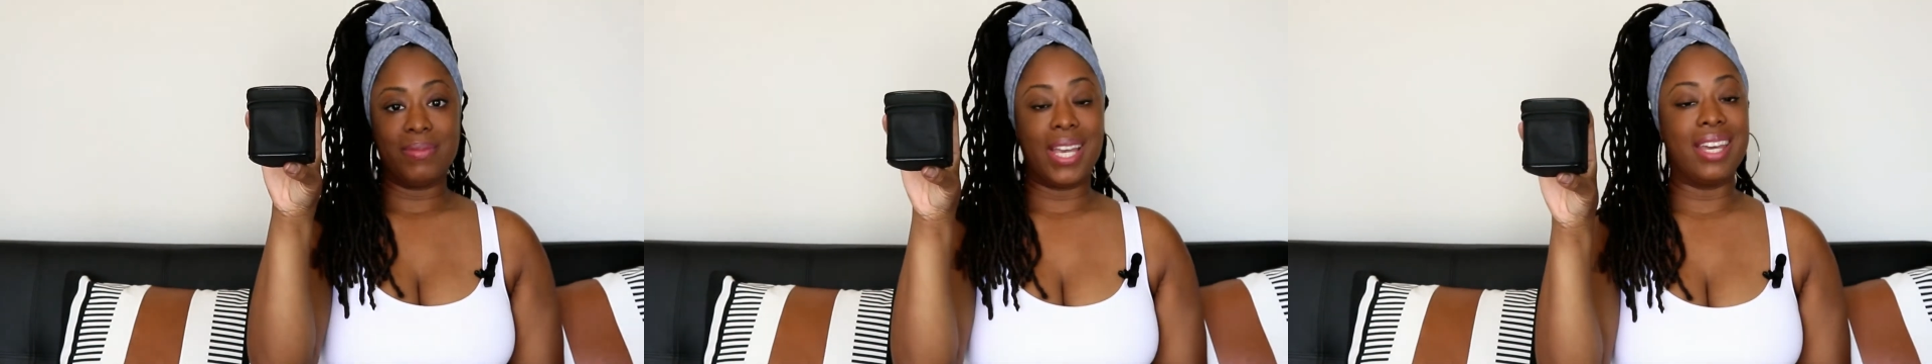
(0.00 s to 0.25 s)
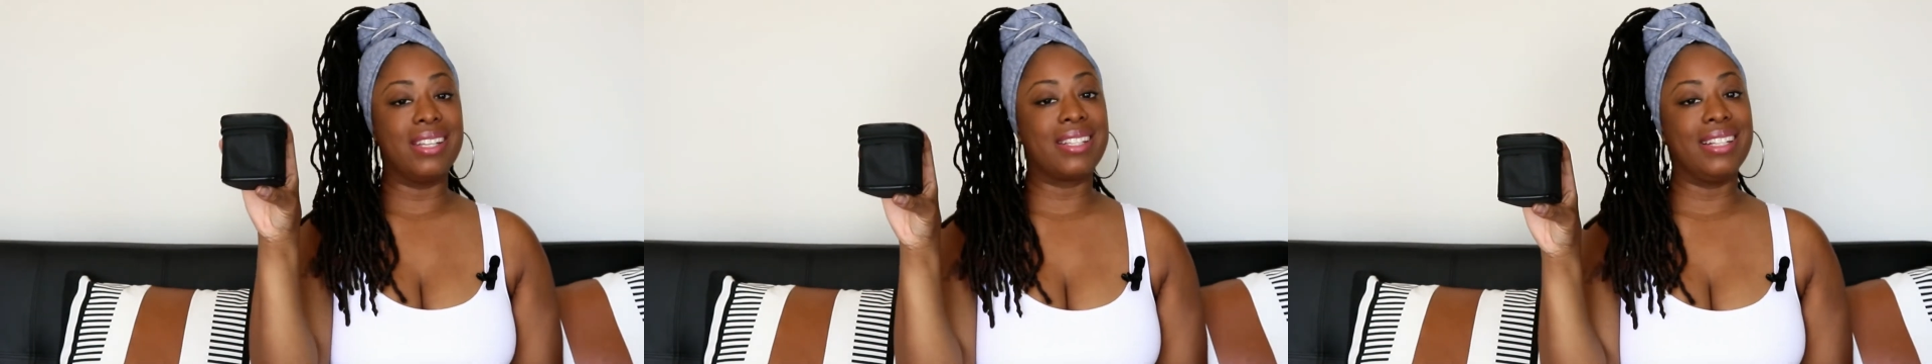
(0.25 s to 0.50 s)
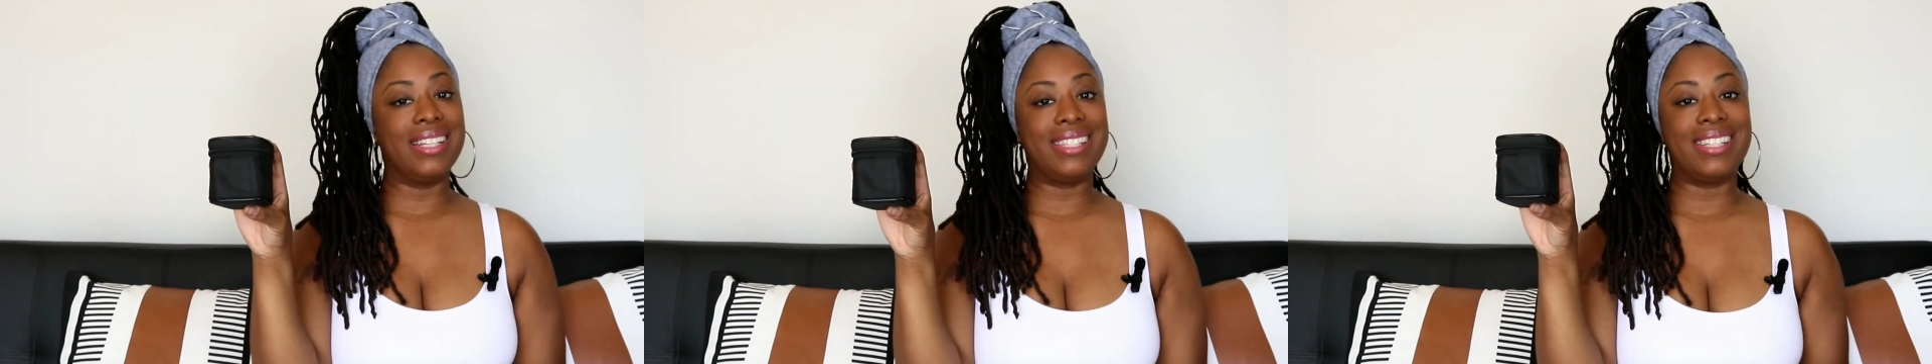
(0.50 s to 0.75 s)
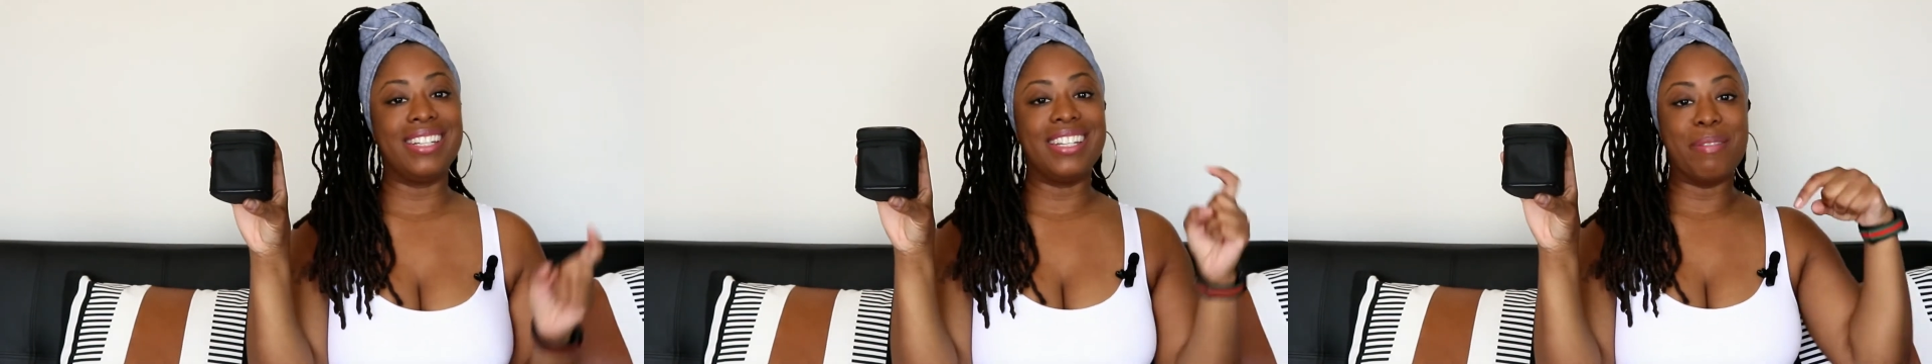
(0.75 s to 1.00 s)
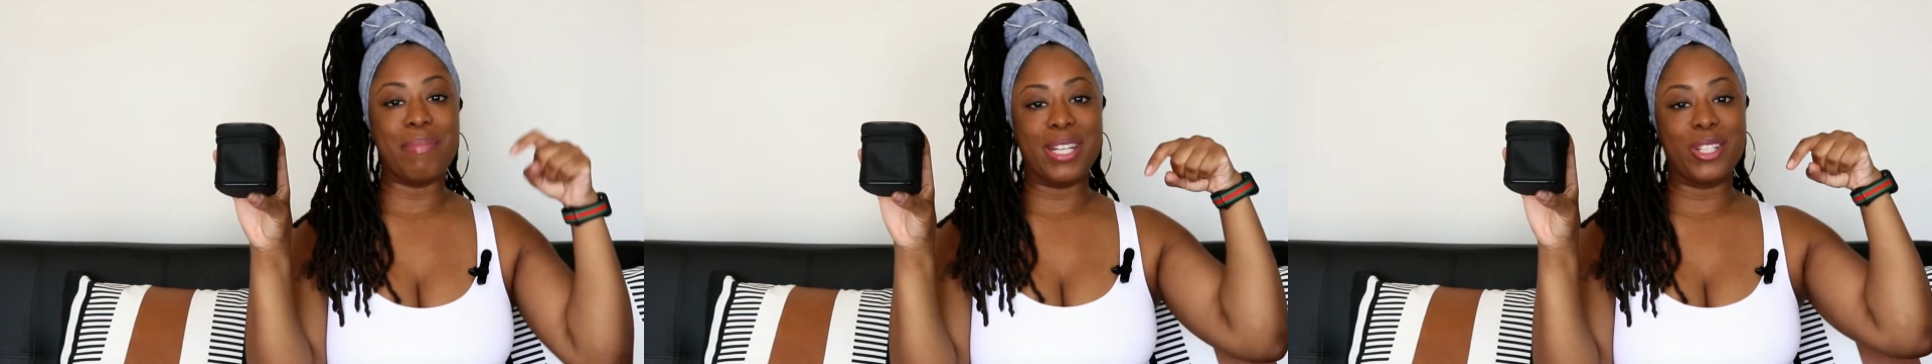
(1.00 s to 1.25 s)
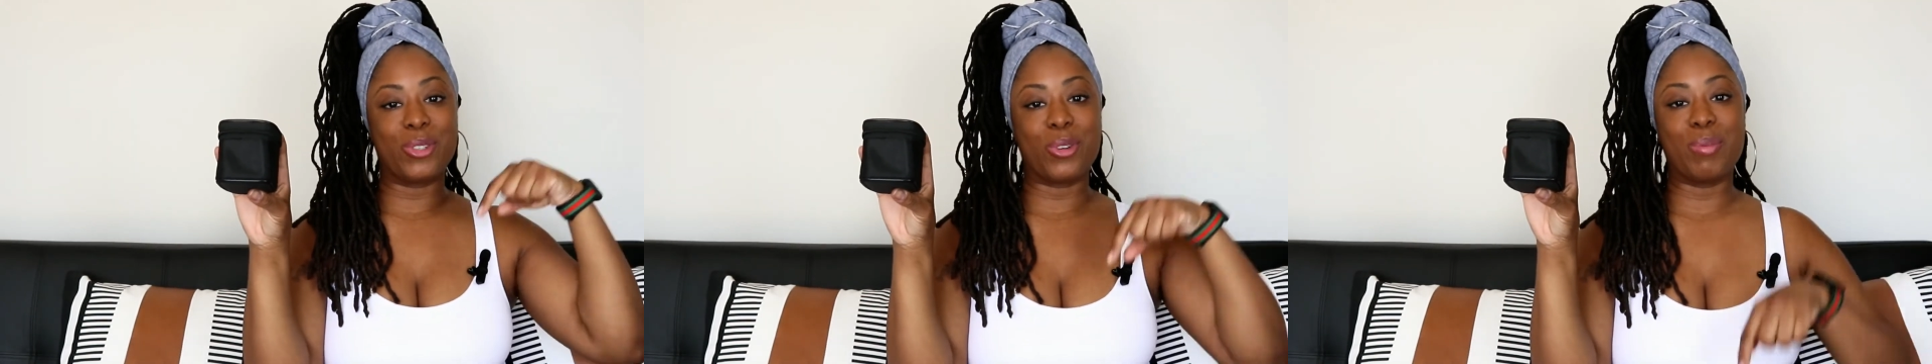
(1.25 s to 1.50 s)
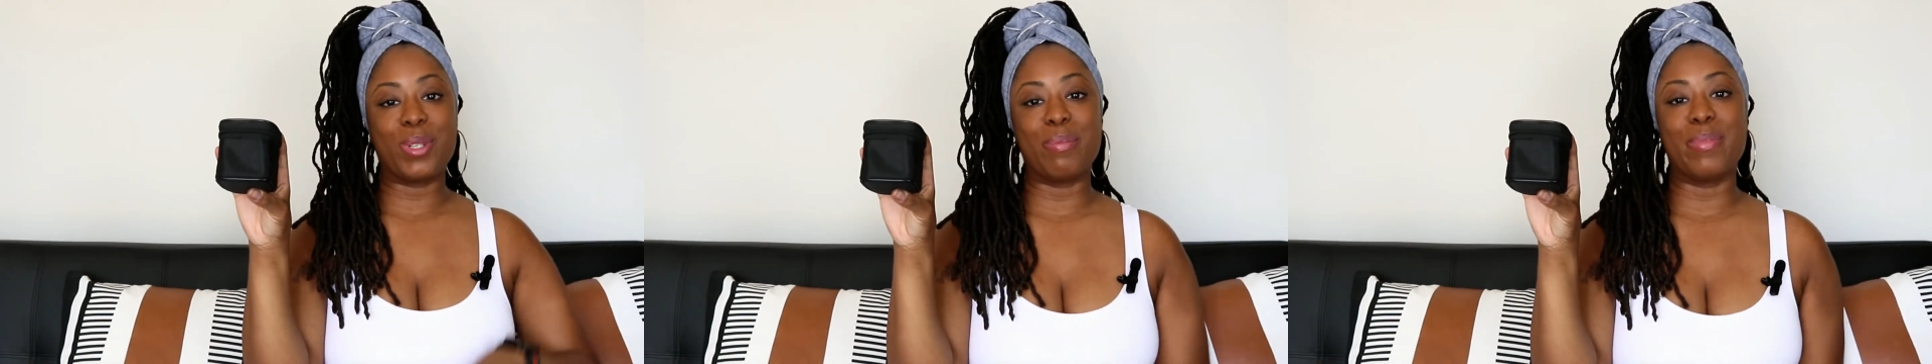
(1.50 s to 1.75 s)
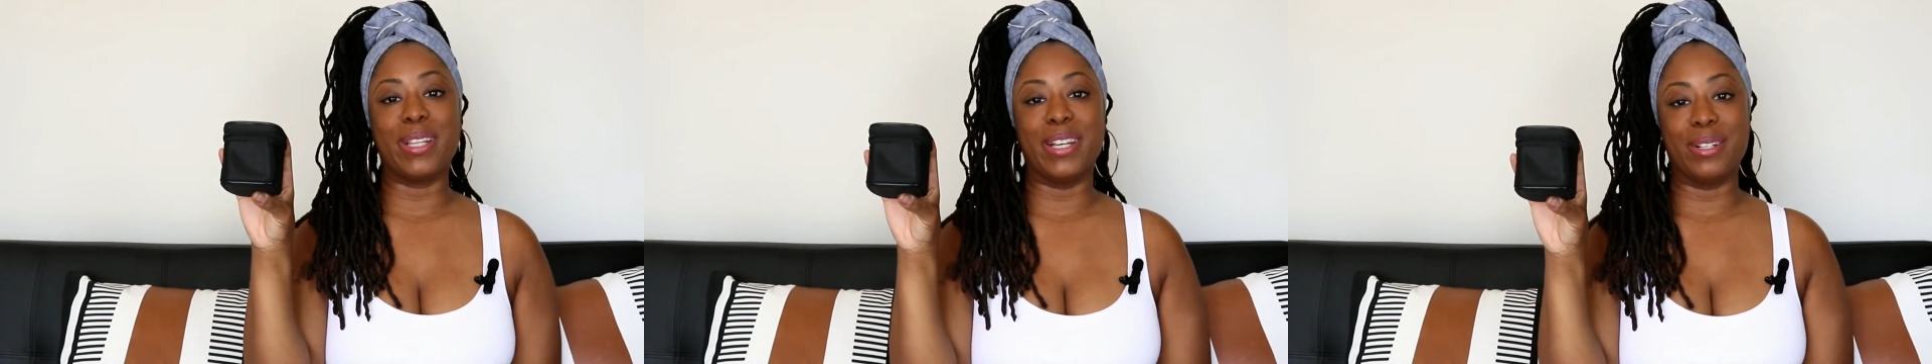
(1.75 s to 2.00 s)
and is listed in my description
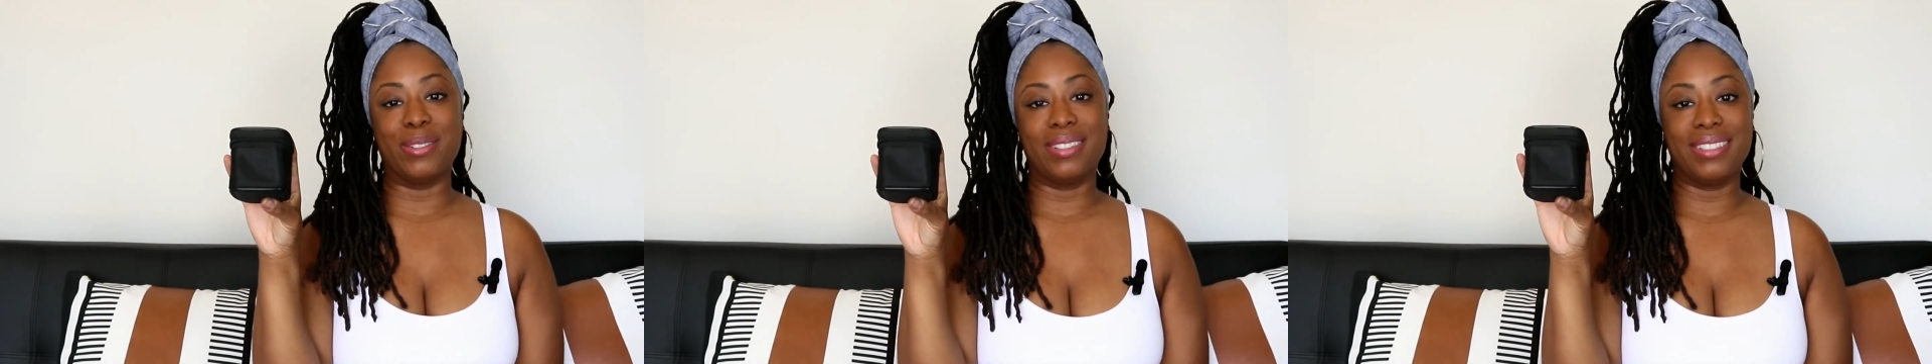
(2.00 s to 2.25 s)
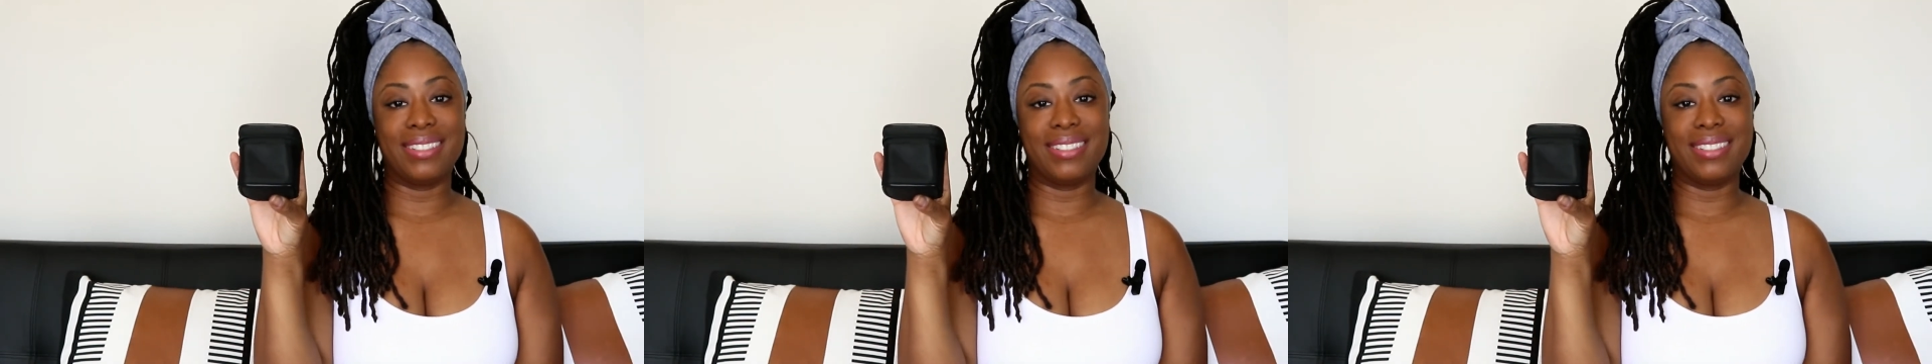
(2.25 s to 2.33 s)
below.